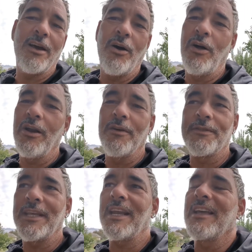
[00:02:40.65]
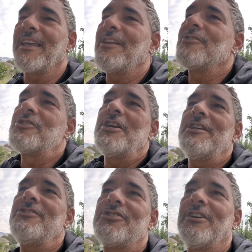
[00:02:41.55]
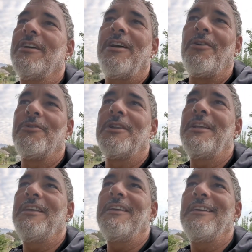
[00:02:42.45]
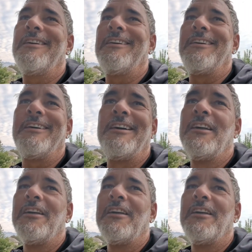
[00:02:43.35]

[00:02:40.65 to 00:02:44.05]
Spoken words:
all of that I cannot change. Yeah, only I